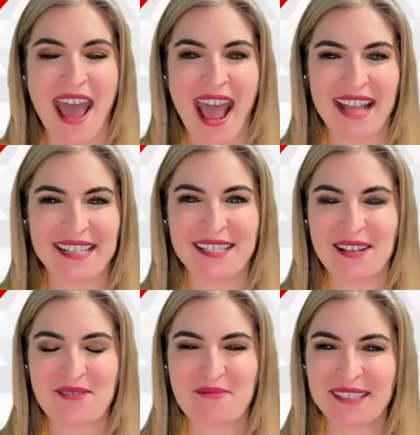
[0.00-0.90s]
And
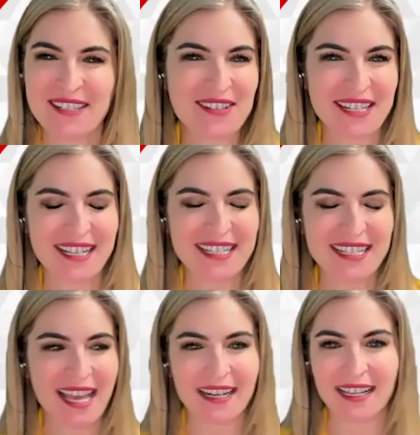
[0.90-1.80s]
so what's interesting is
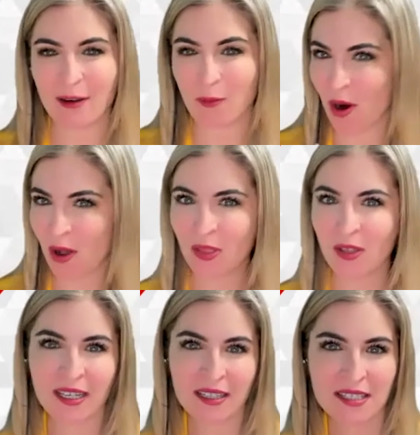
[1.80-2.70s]
that we're all
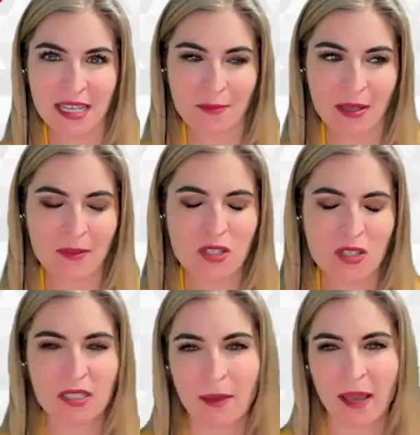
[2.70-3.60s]
looking at the same image,
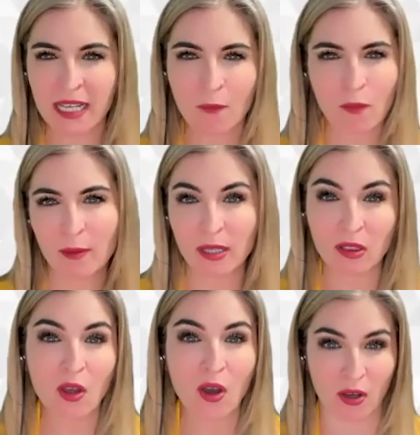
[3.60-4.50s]
but depending on where we
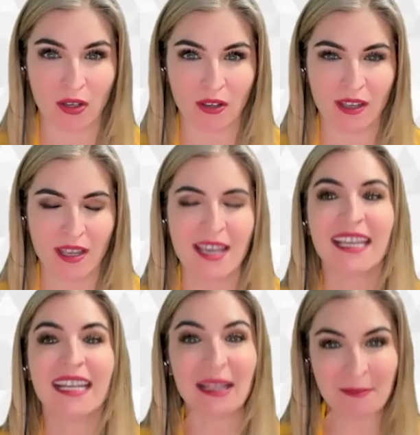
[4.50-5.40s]
look,
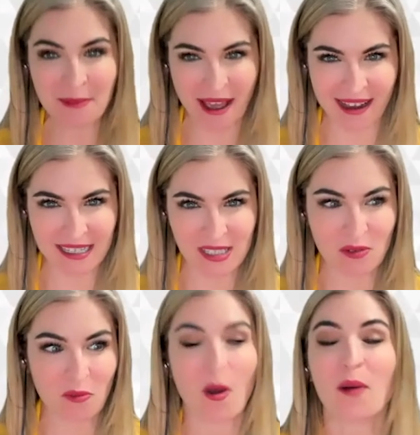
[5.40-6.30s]
it
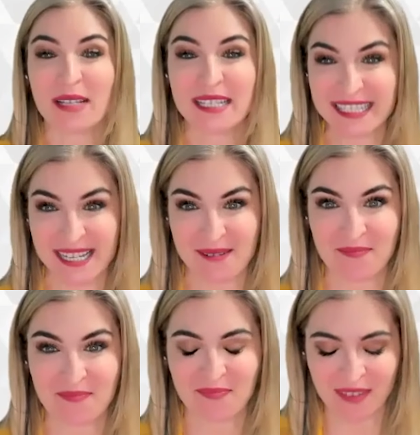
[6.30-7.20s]
impacts what we see.
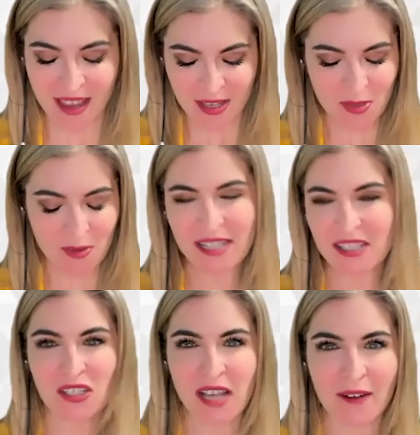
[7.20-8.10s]
So that's
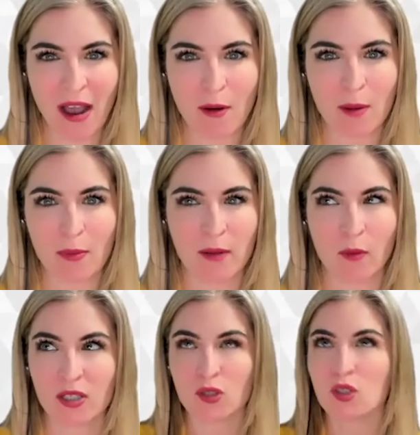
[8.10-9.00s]
just kind of how our brain
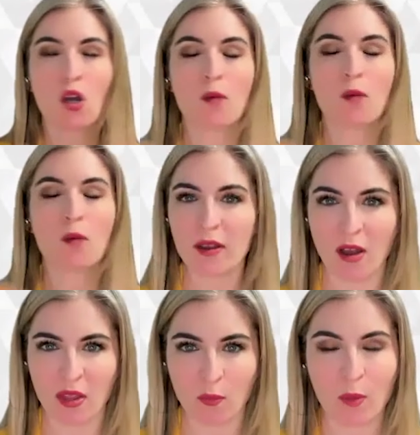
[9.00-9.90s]
works. There's so much going
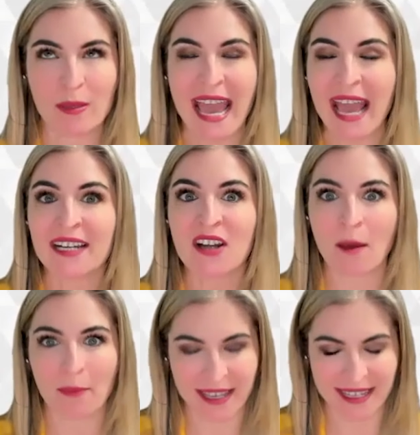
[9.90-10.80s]
on in the world. We
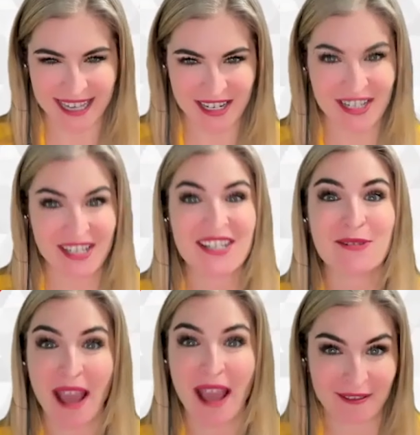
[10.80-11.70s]
cannot pay attention
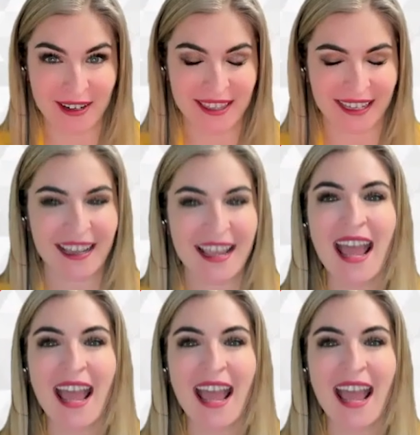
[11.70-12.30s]
to everything.